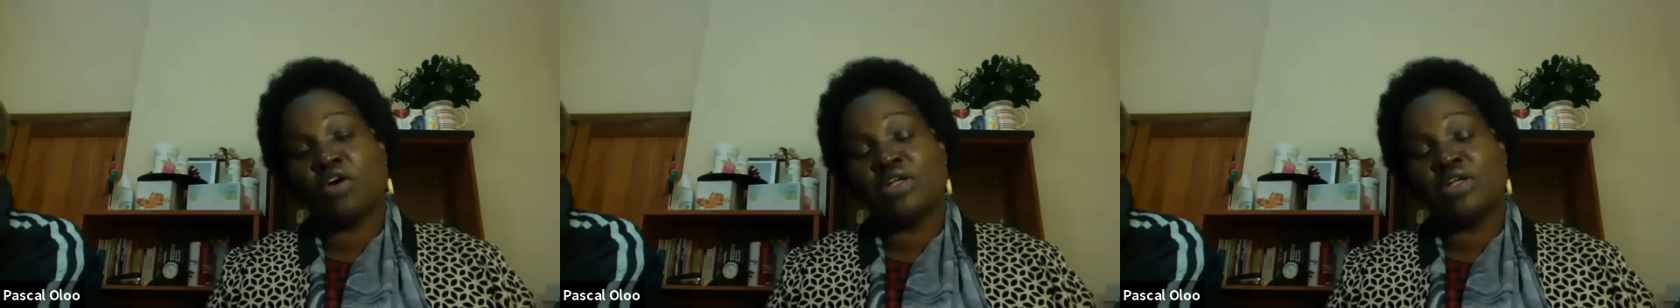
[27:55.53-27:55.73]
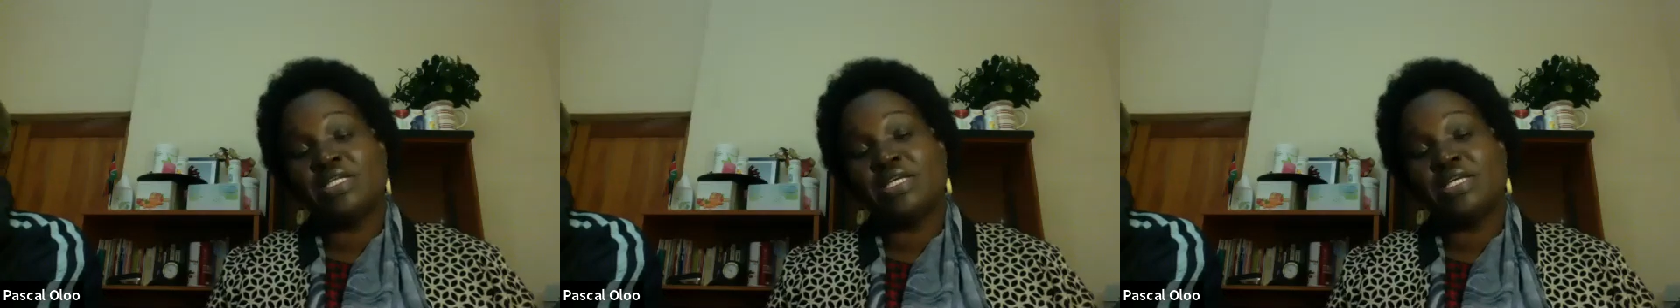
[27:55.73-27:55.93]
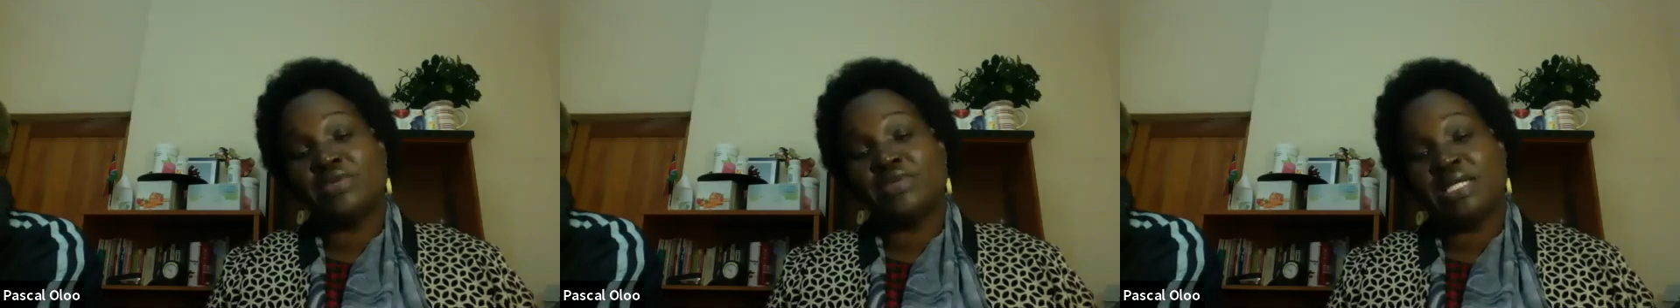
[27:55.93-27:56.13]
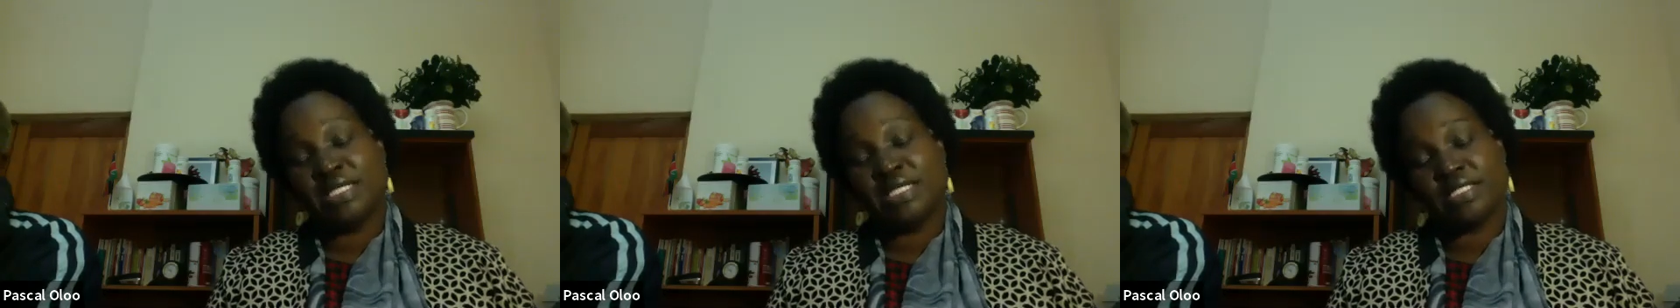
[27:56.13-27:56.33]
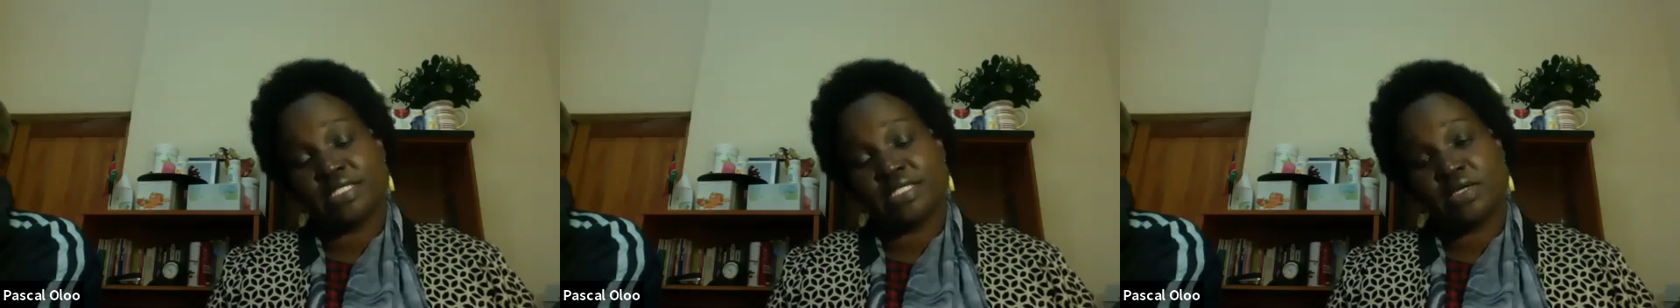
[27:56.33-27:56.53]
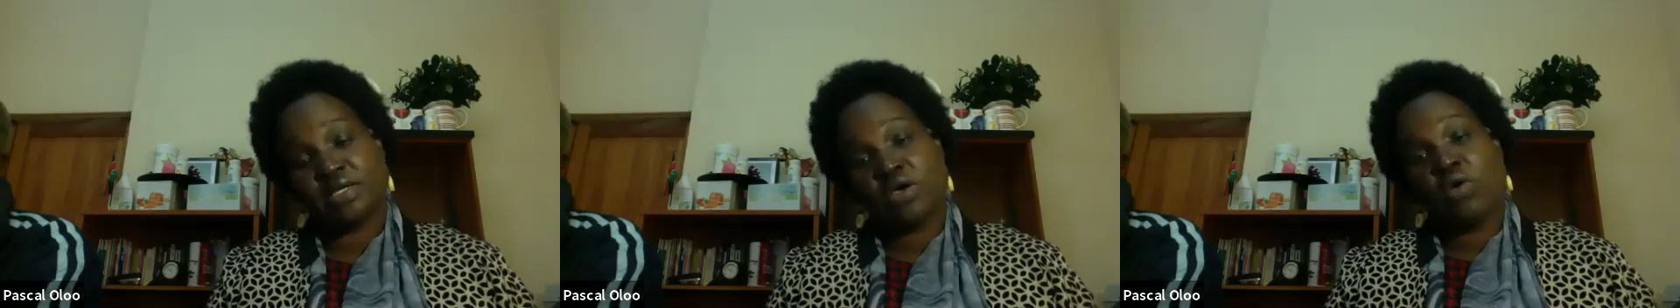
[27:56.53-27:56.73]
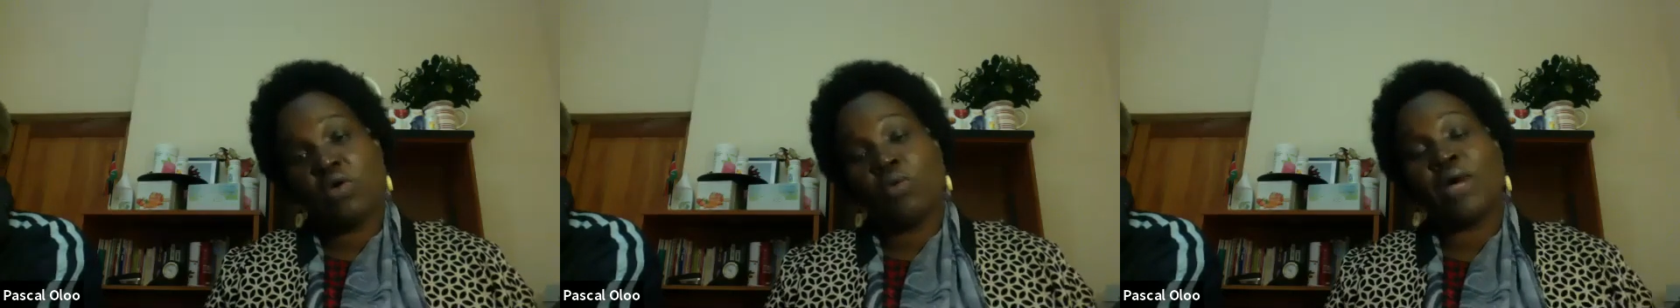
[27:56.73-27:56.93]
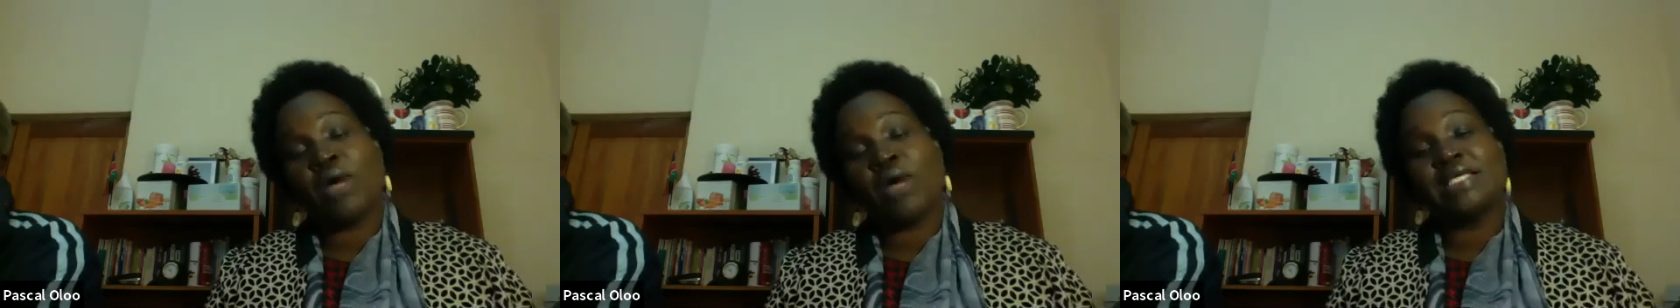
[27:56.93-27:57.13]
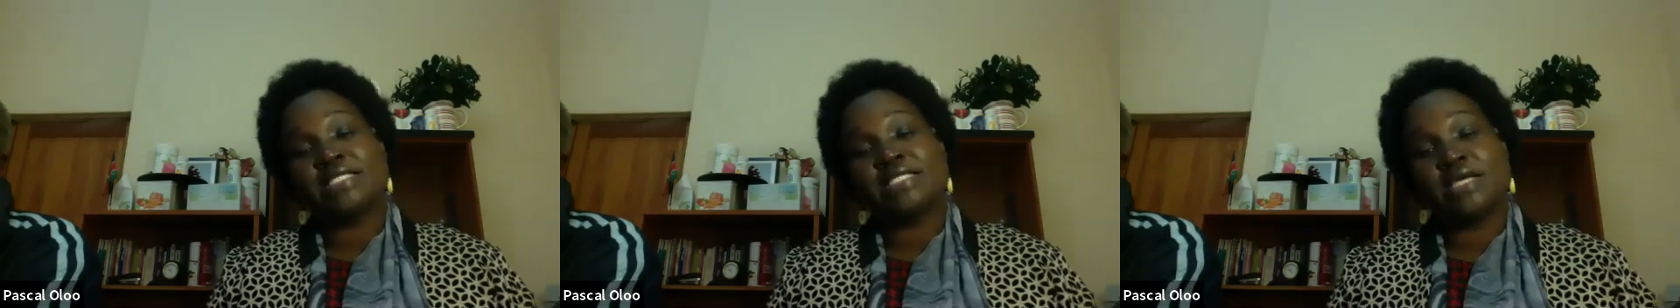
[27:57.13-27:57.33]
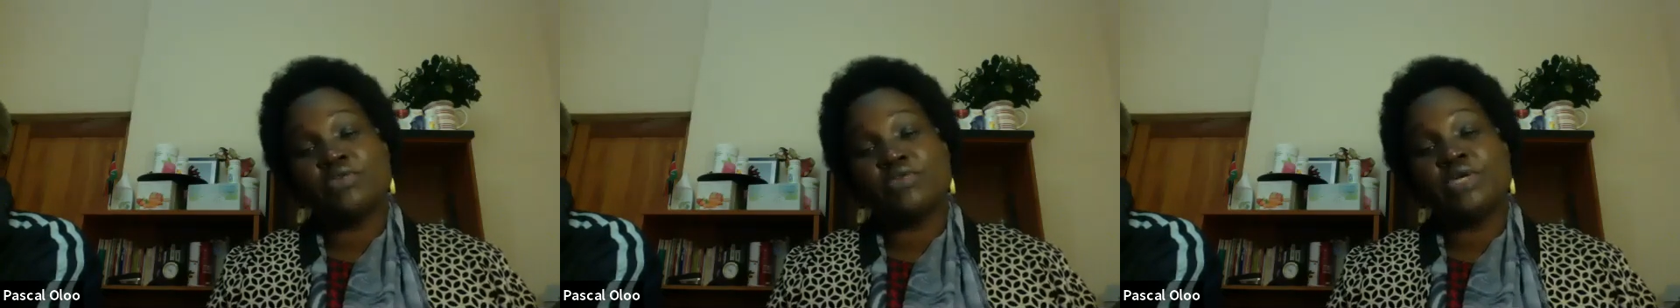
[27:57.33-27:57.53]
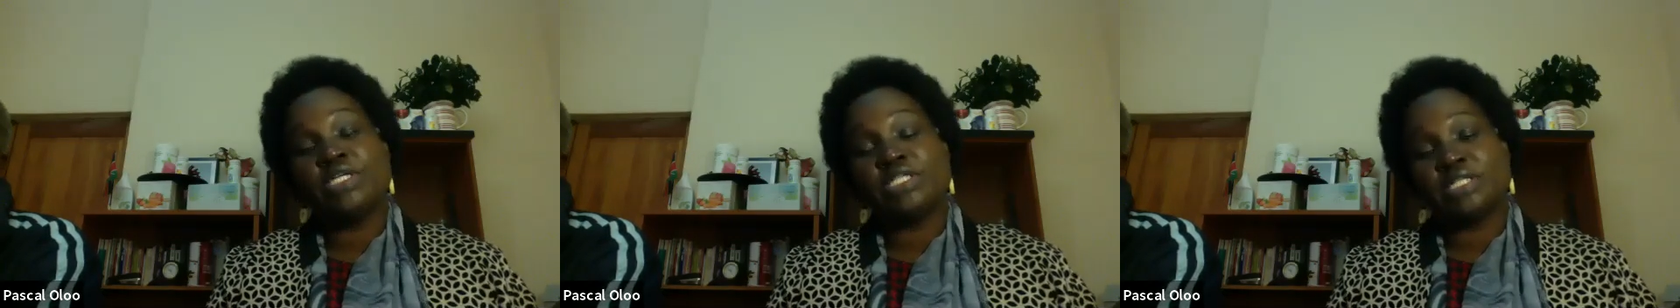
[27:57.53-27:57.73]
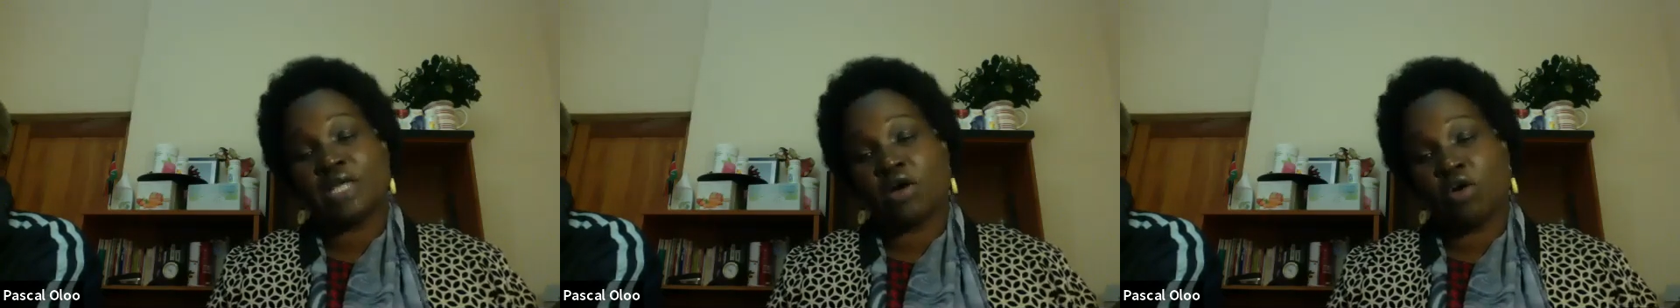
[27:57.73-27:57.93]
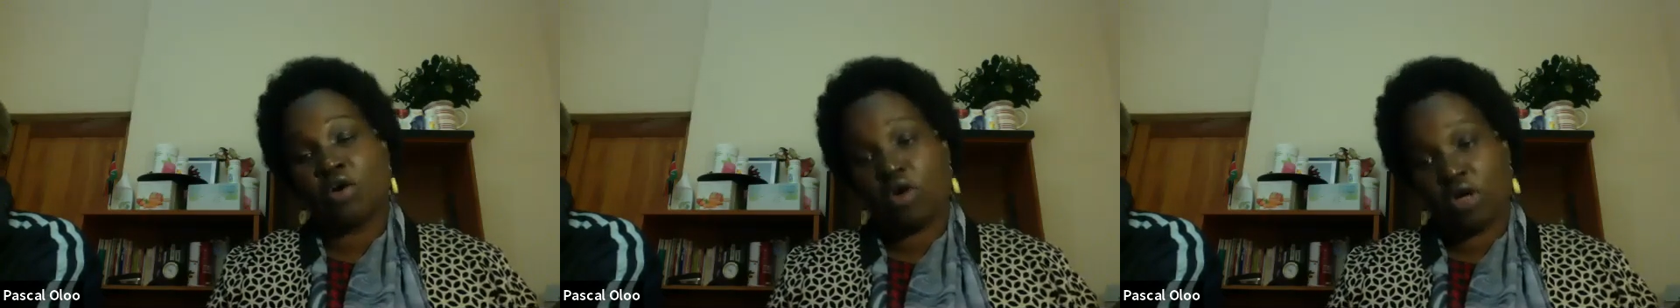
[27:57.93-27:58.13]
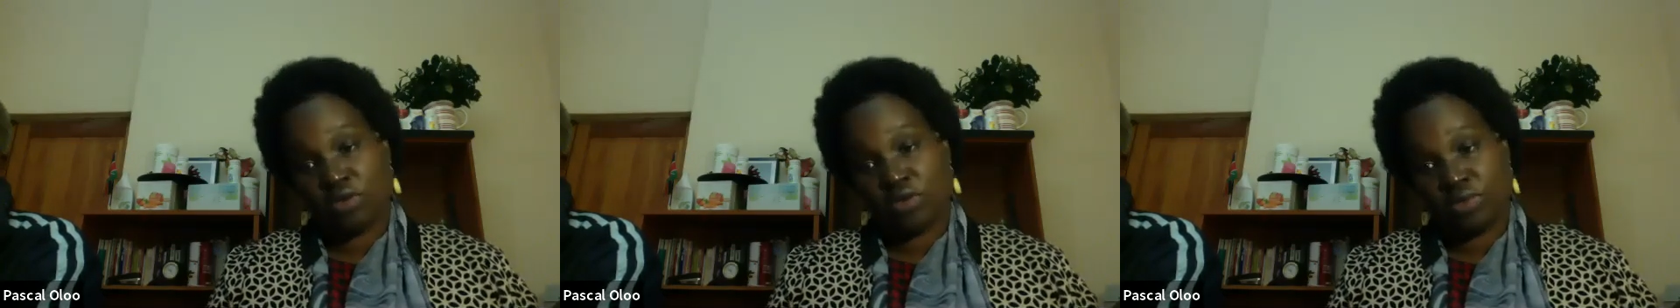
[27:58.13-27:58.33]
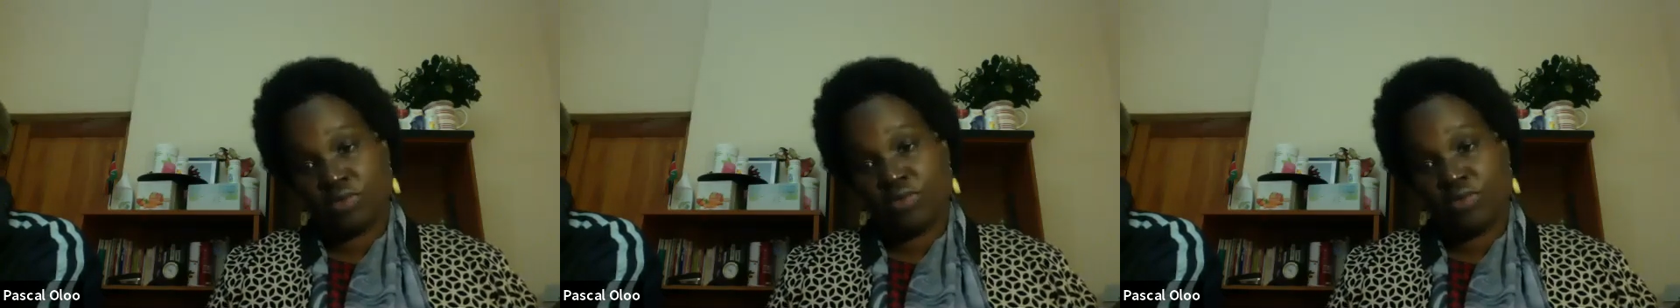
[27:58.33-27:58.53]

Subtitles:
only released once they reach the colon,